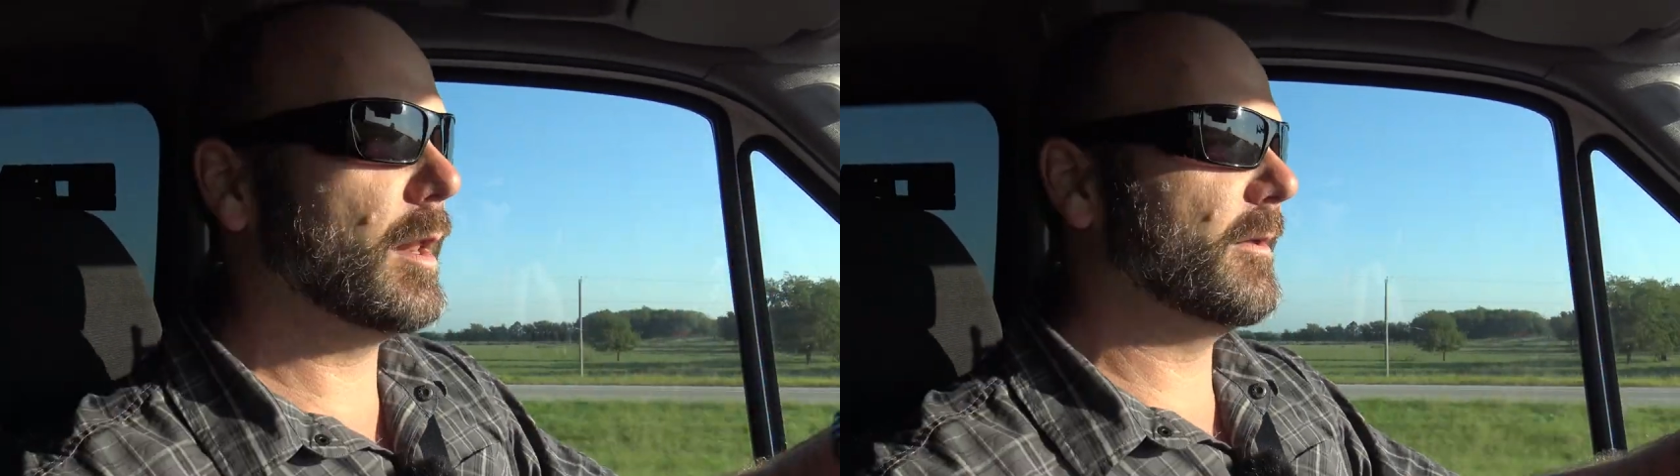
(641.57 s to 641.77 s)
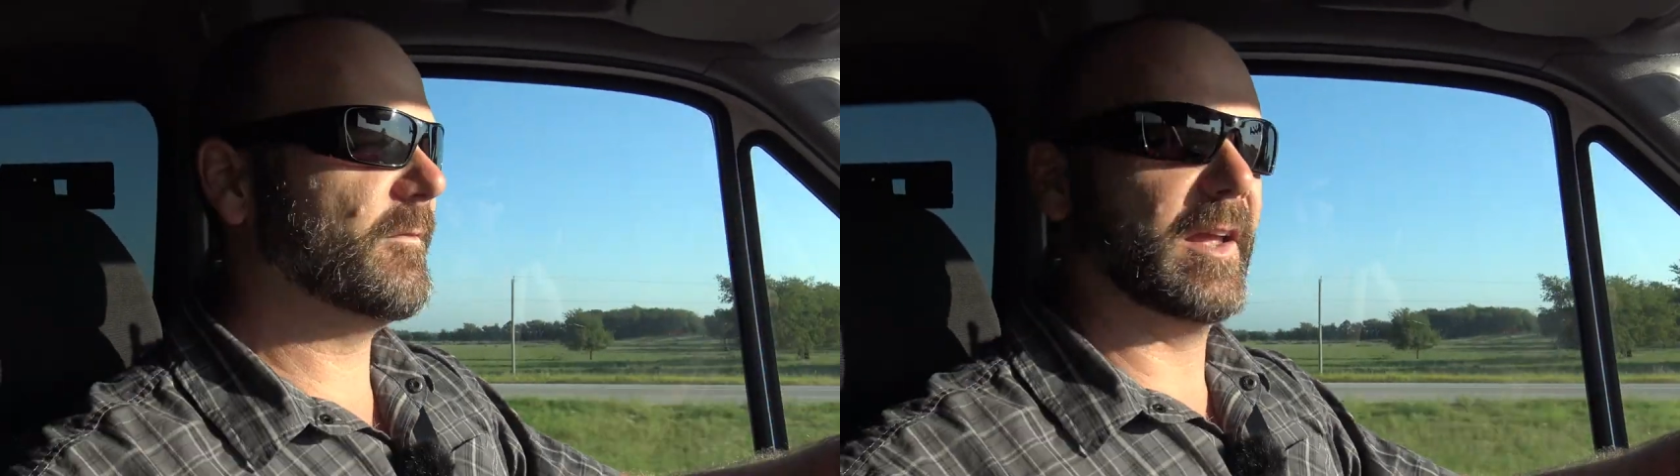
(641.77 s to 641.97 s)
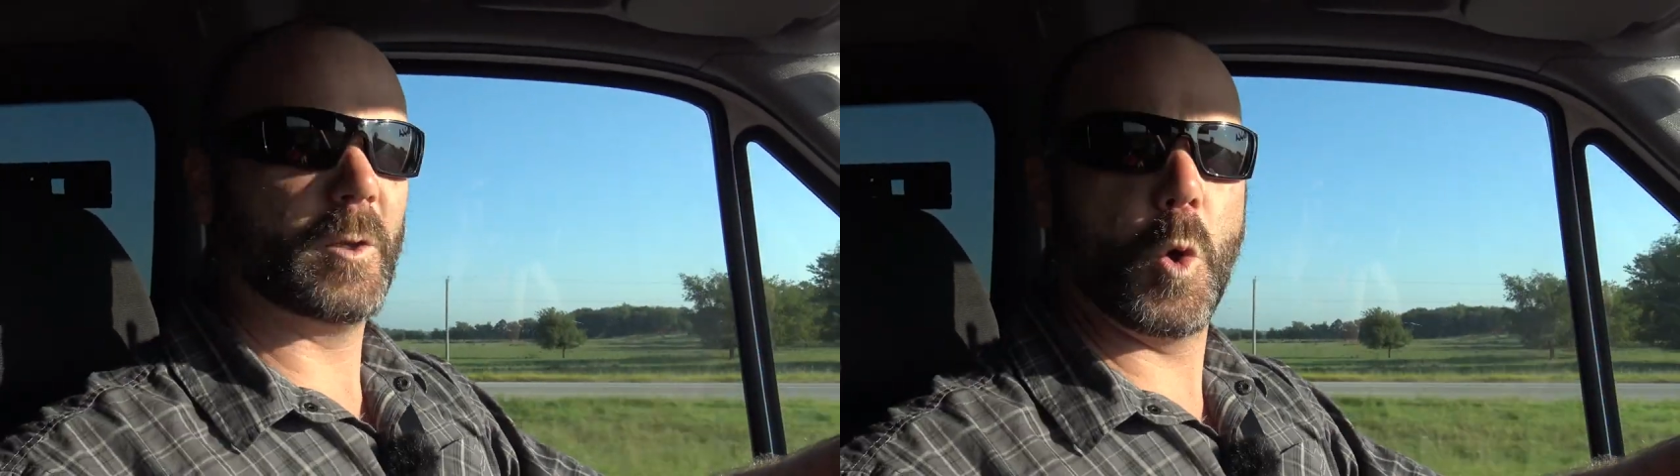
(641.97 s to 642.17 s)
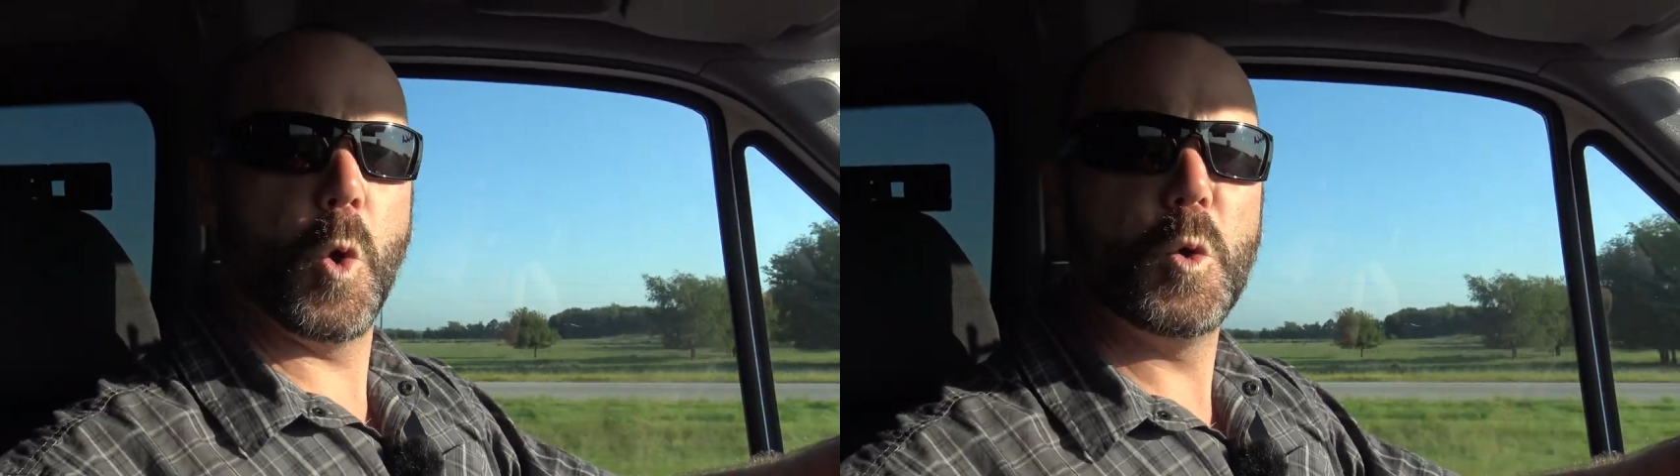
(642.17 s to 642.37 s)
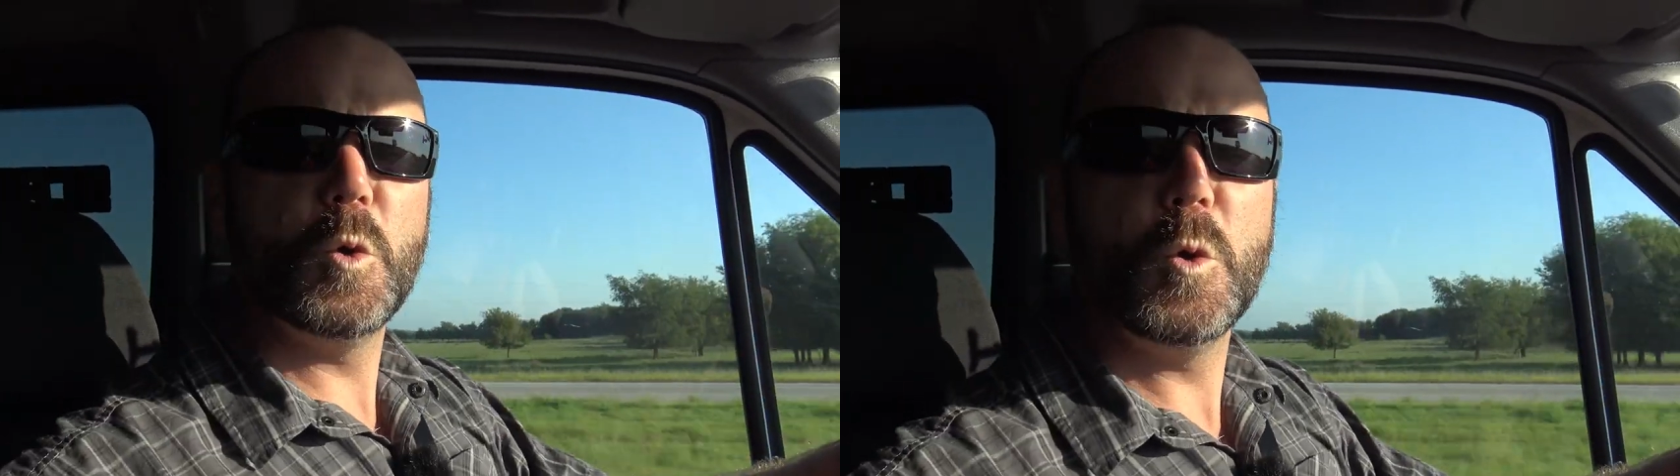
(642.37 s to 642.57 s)
Lemon face,
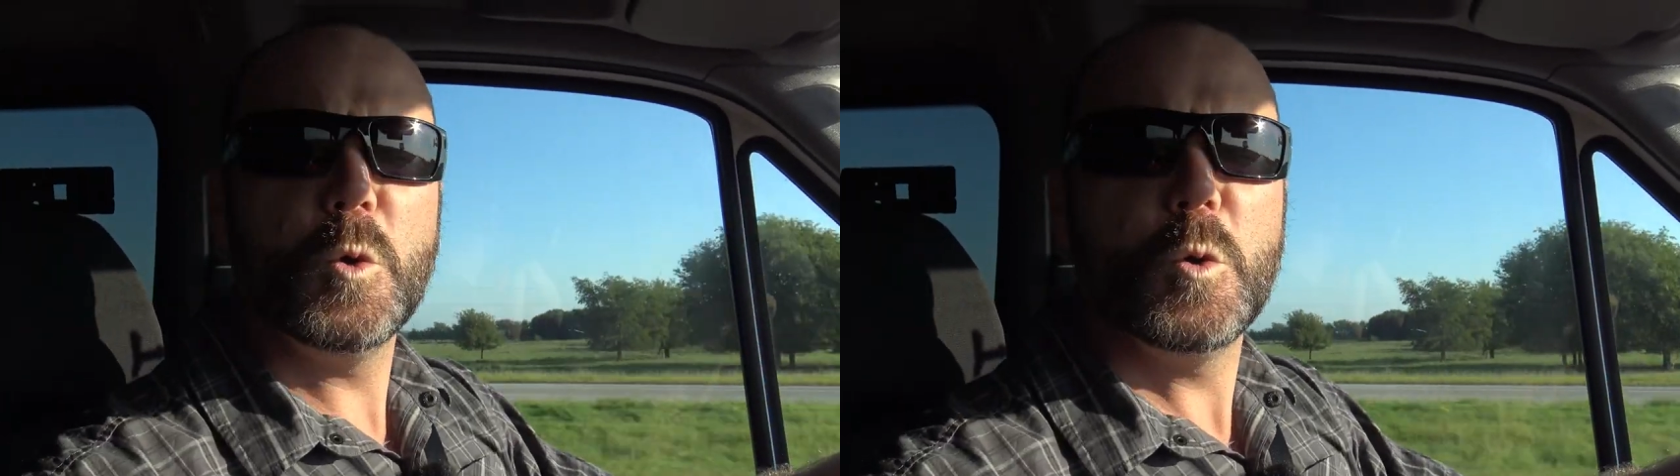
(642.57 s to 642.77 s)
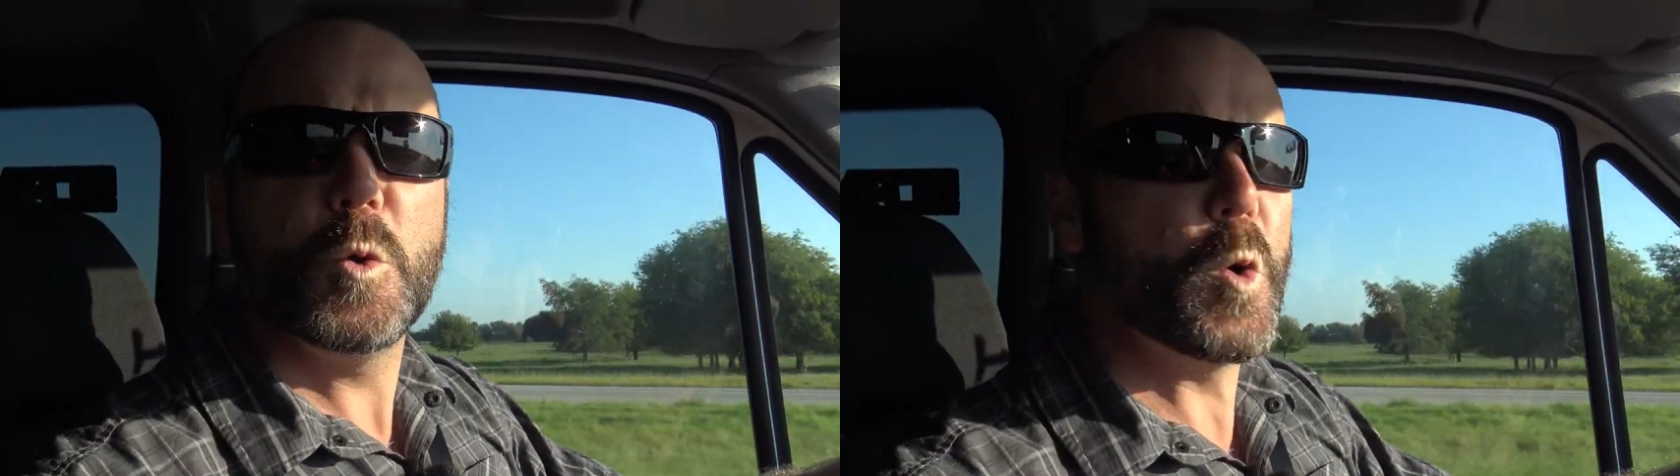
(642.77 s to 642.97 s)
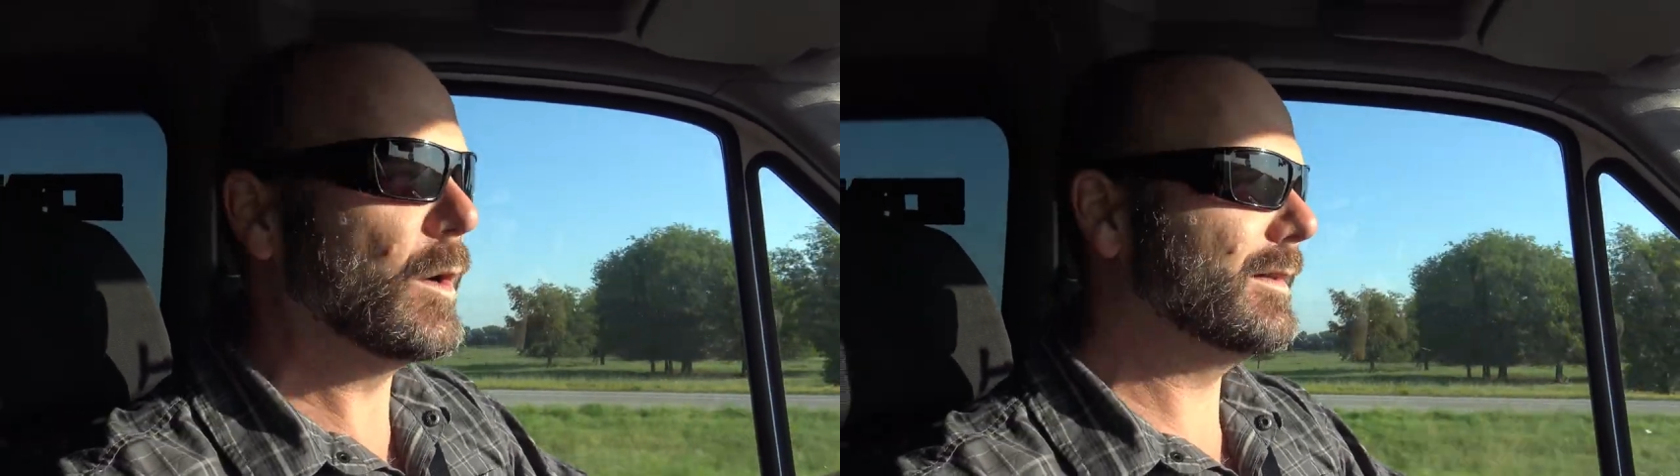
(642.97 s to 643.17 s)
ooh.